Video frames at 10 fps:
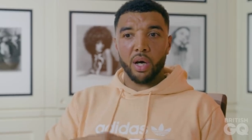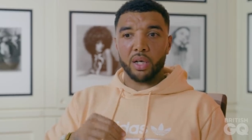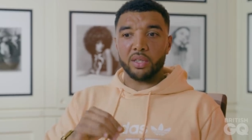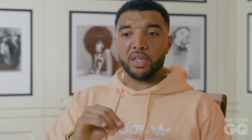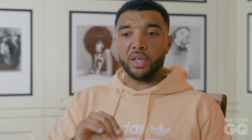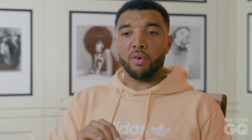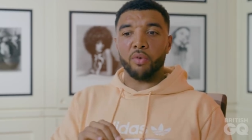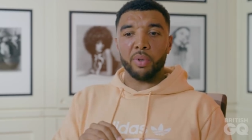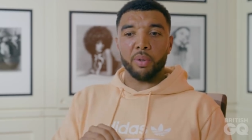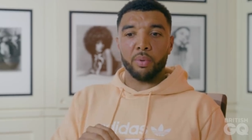I can see
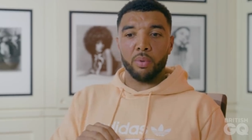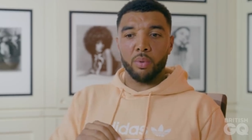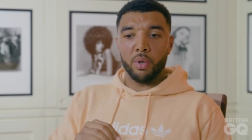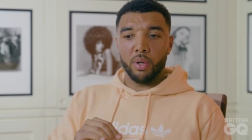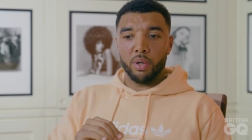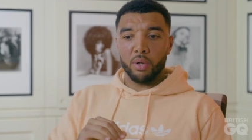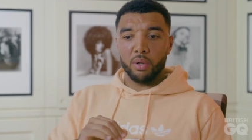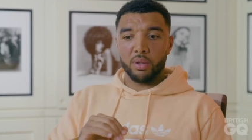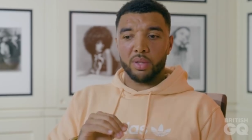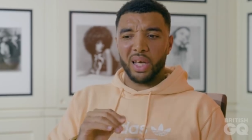other people
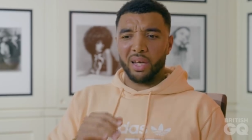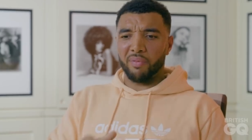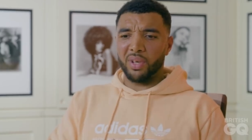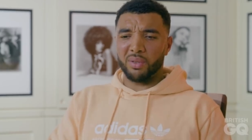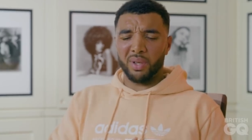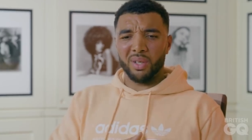take offence.